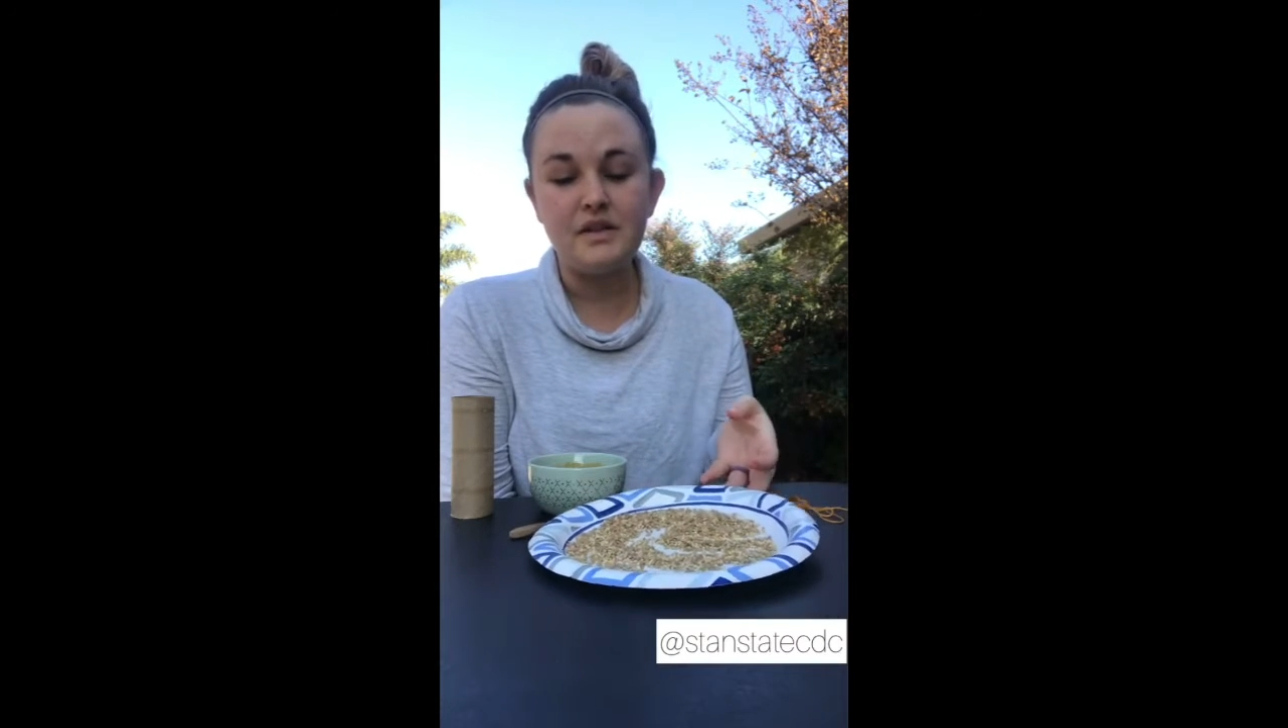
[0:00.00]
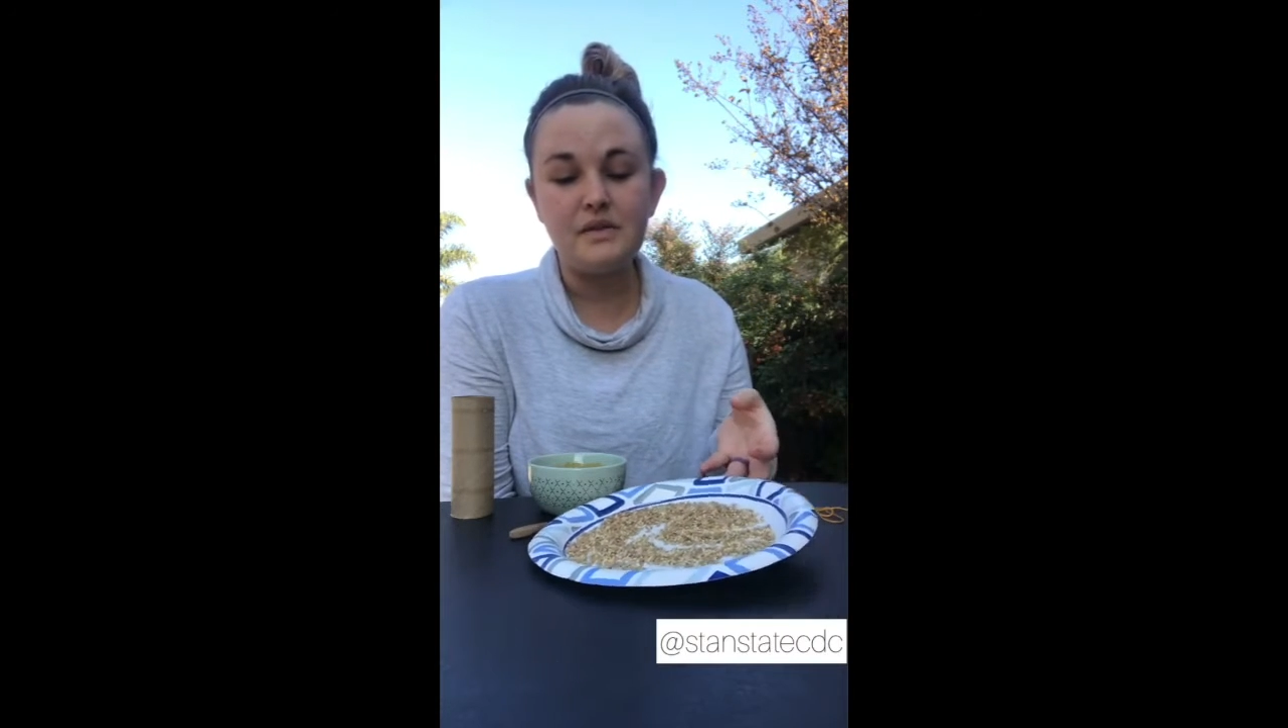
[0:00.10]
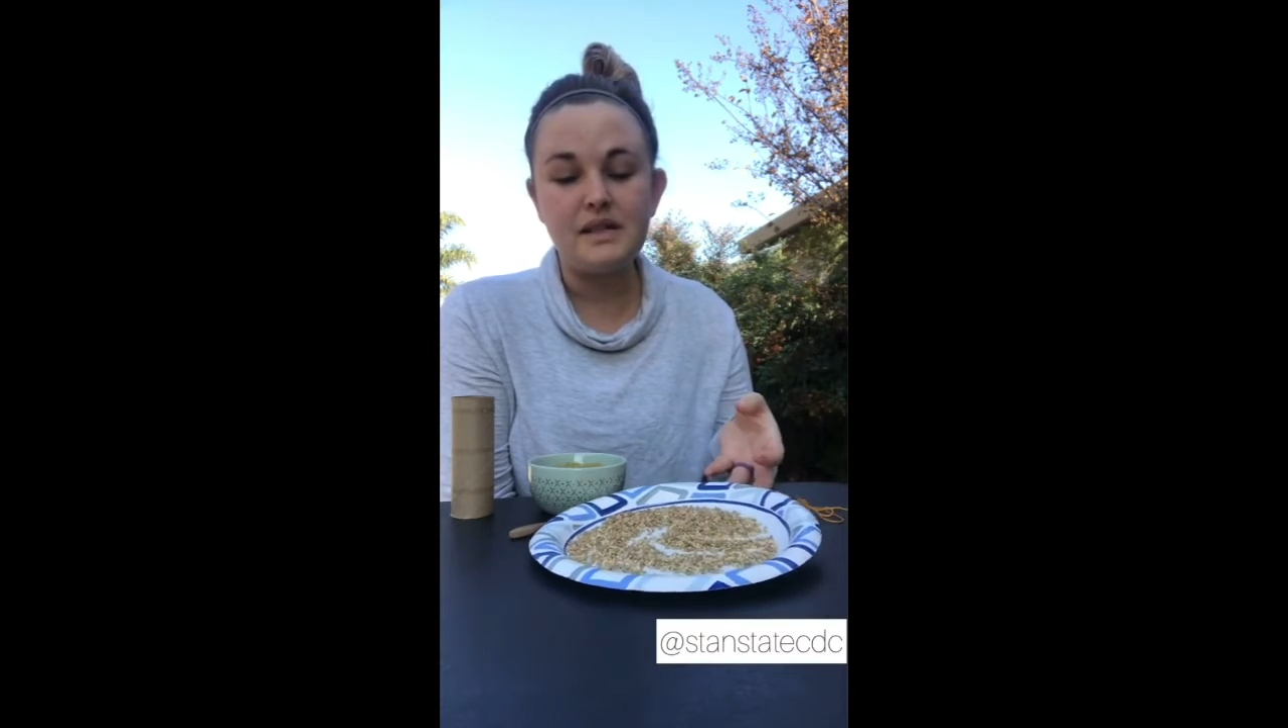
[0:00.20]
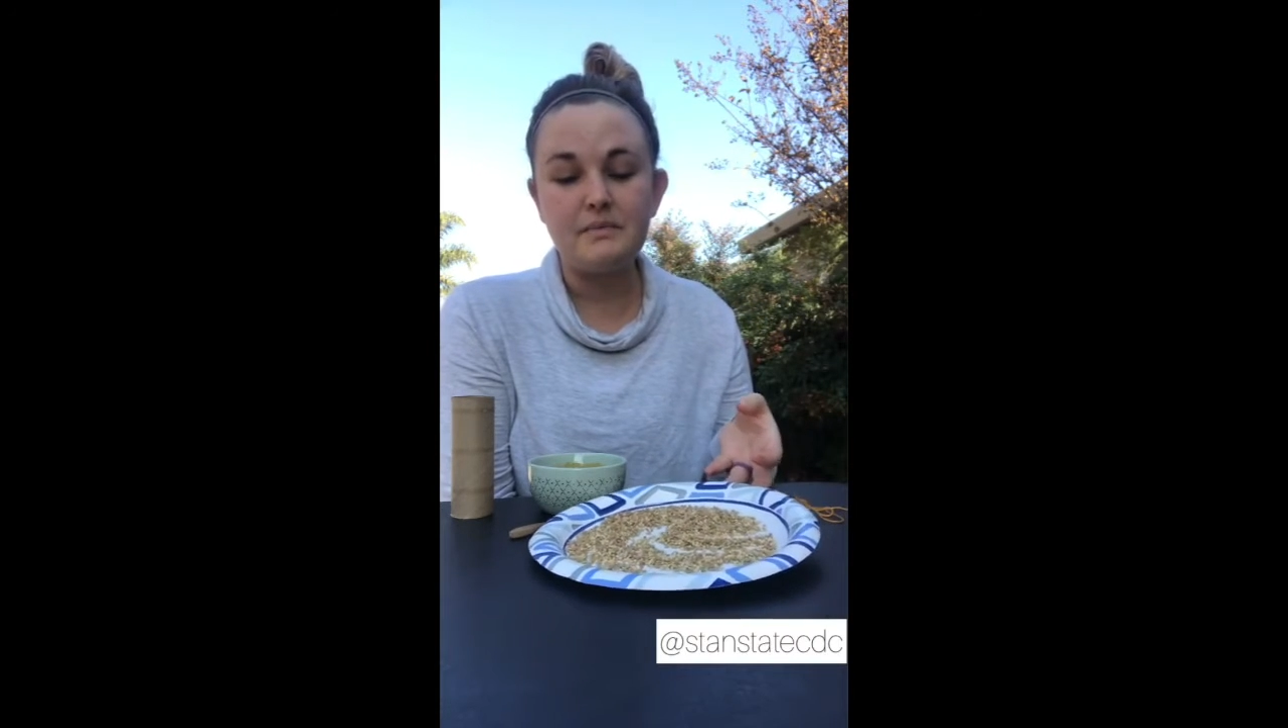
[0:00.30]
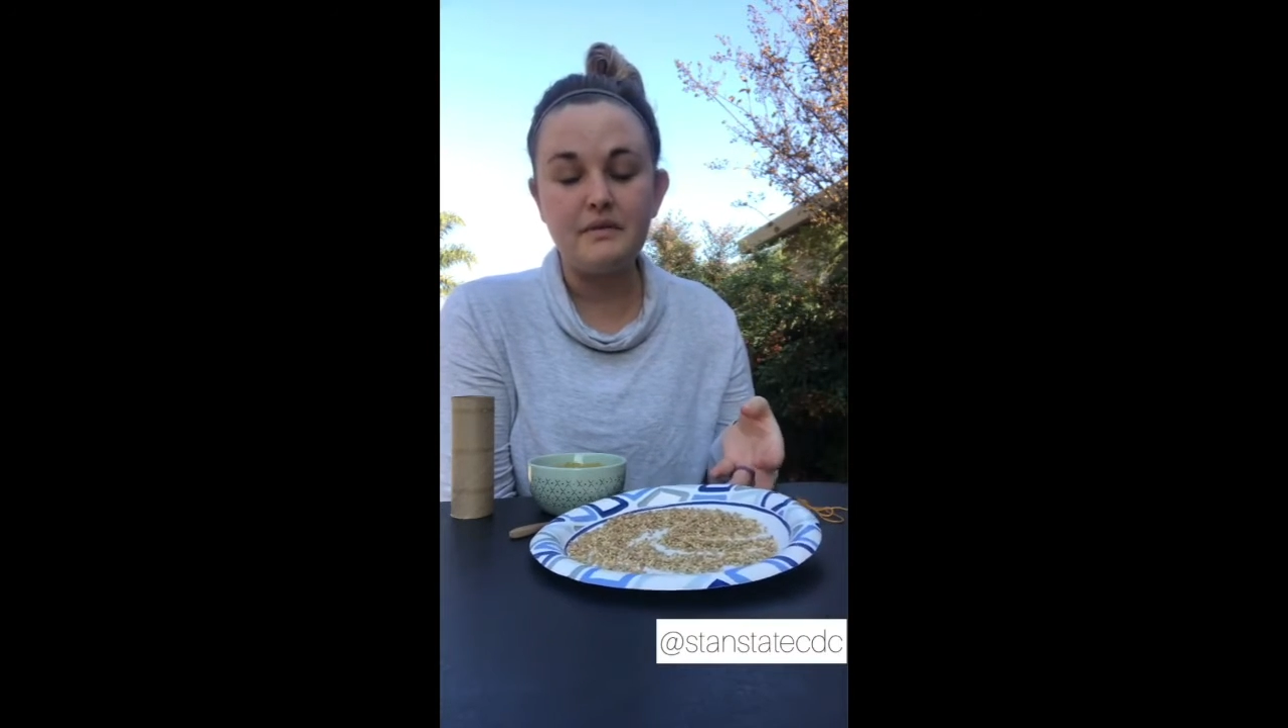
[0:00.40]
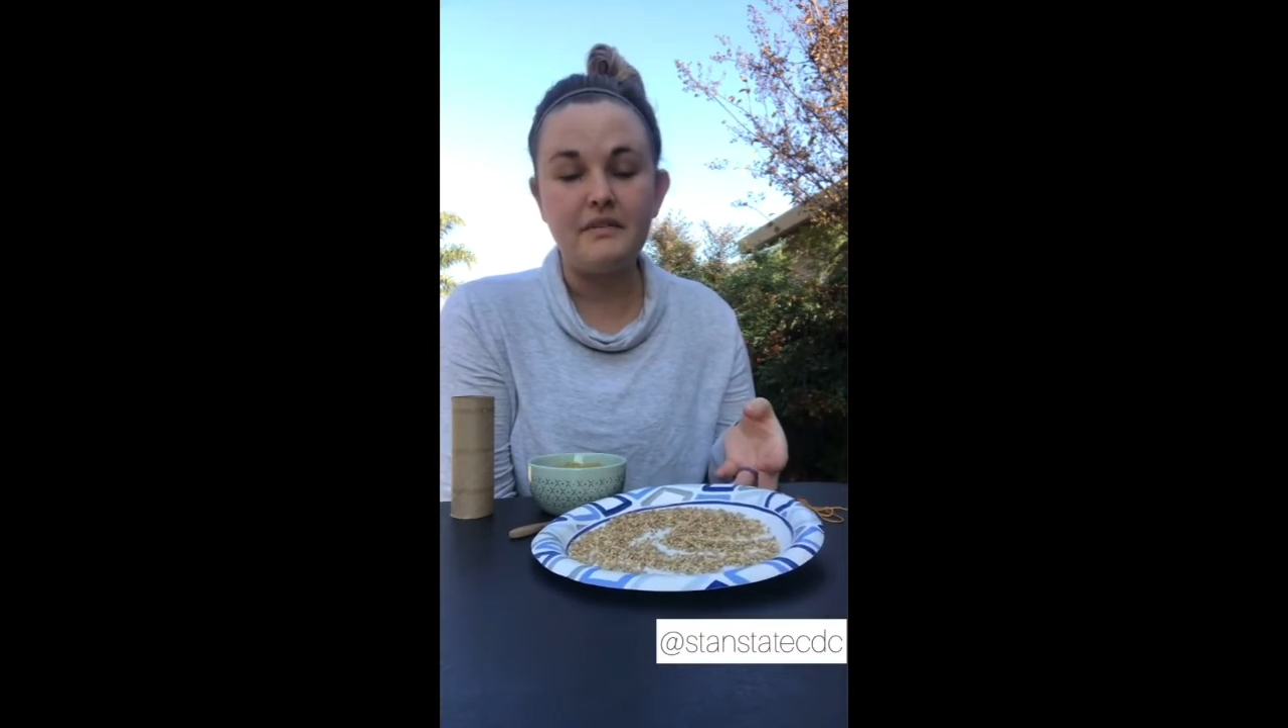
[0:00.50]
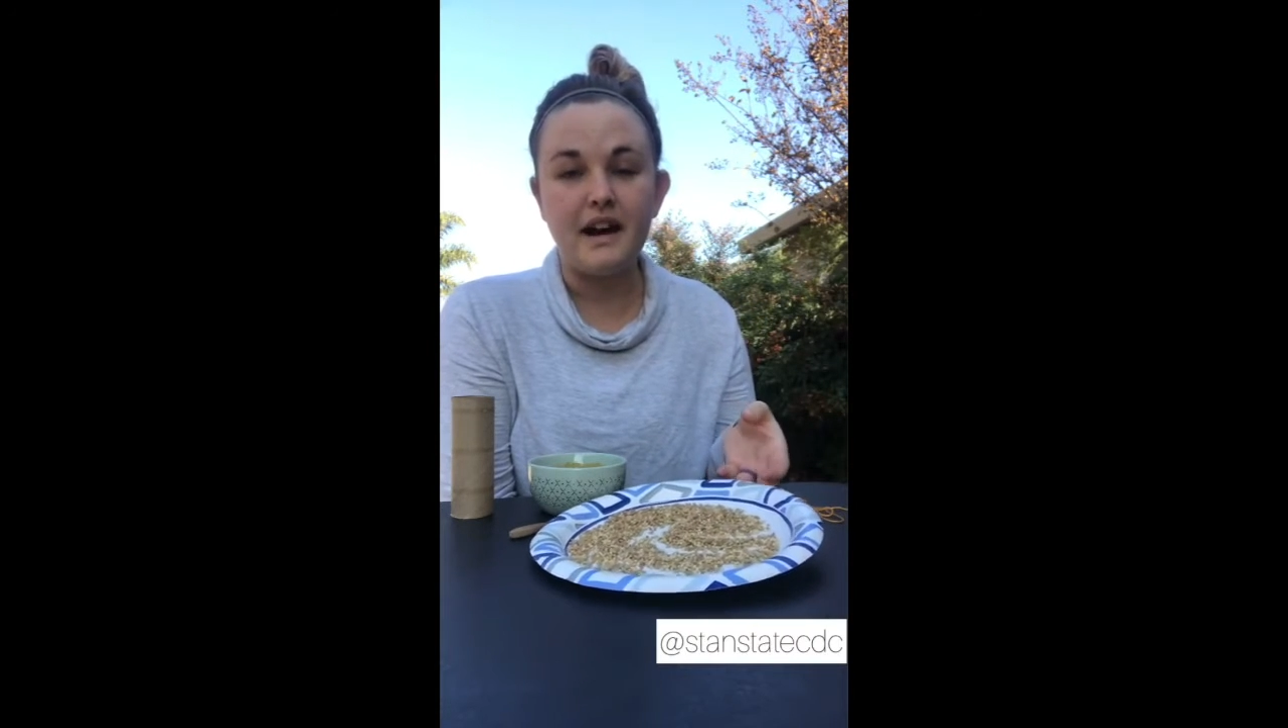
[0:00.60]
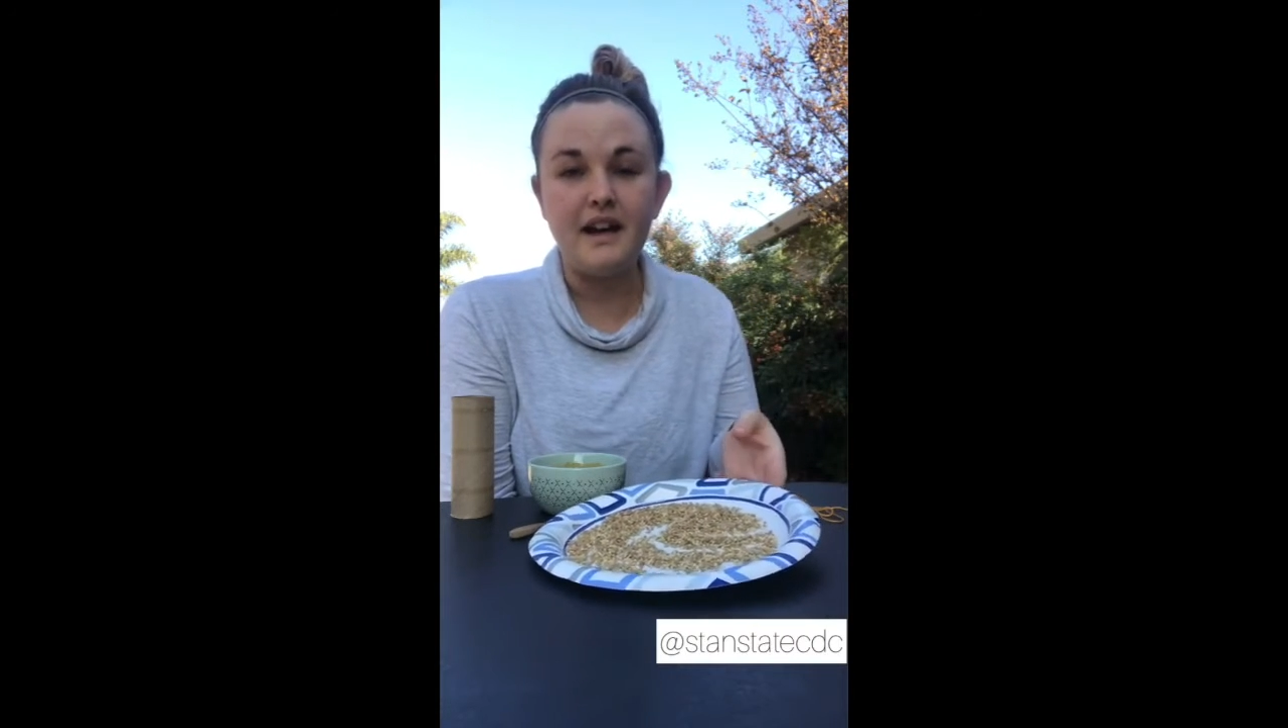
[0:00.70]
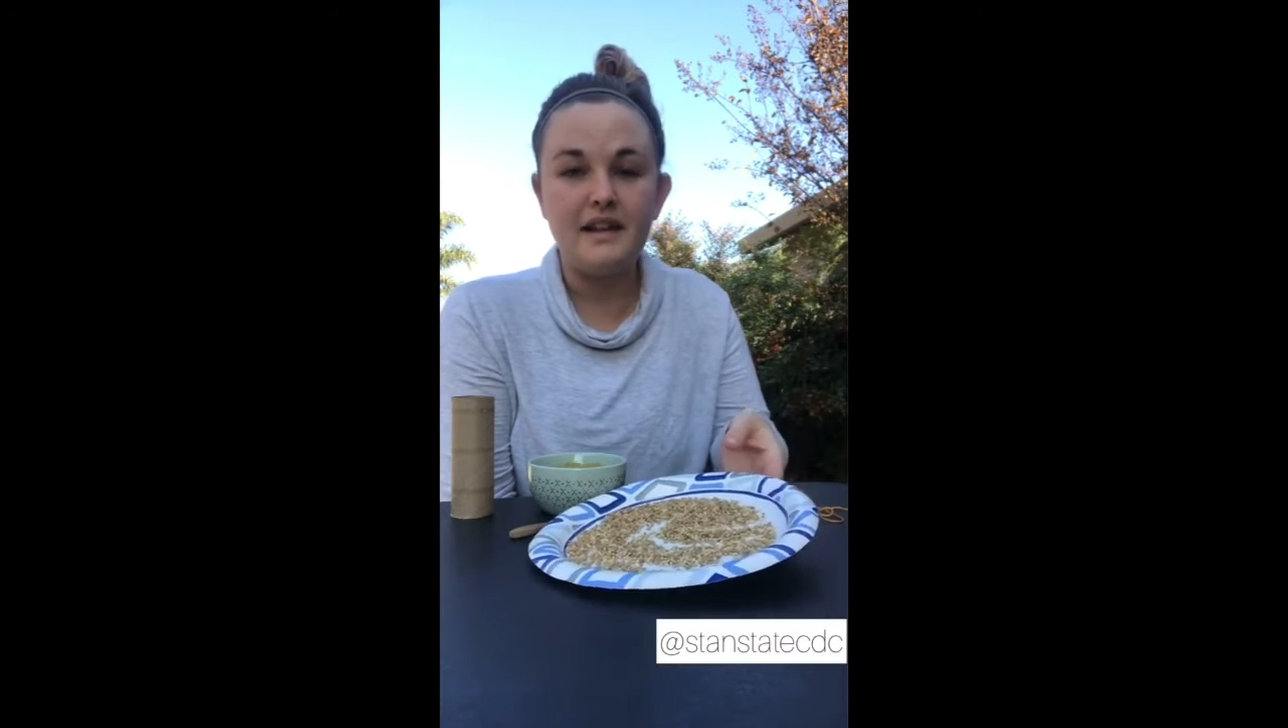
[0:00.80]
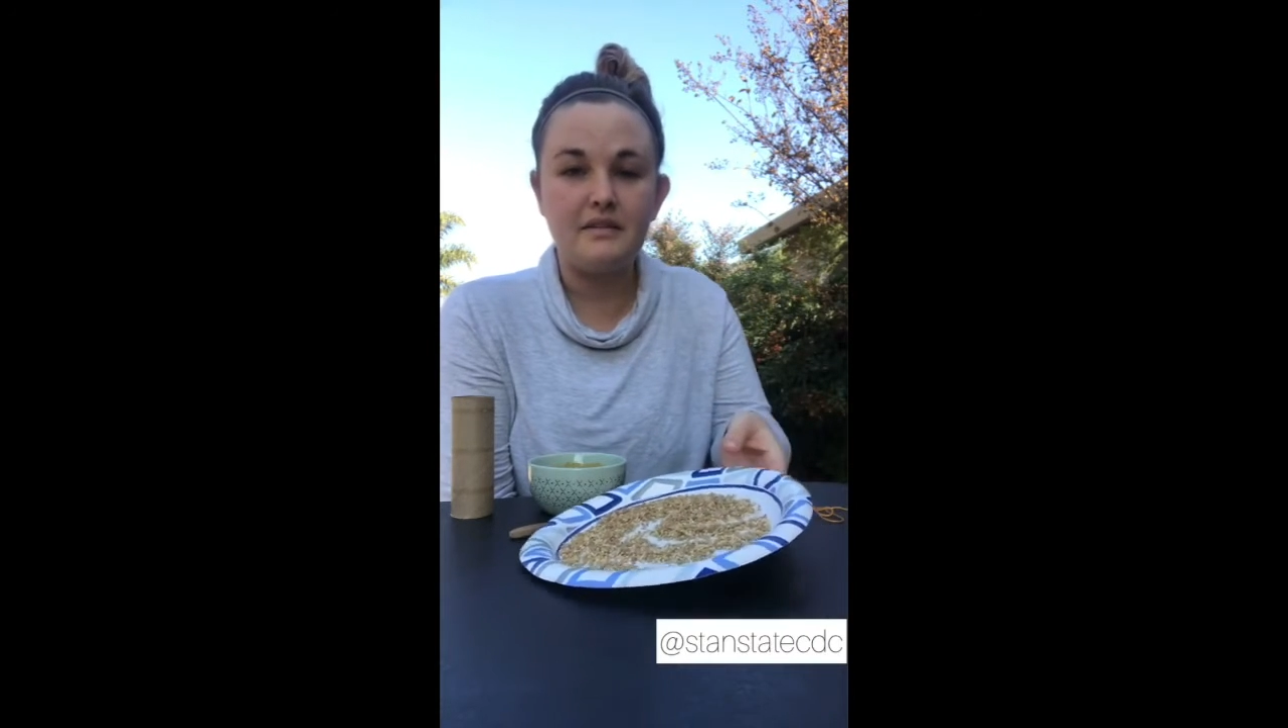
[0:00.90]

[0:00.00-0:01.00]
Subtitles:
used some of that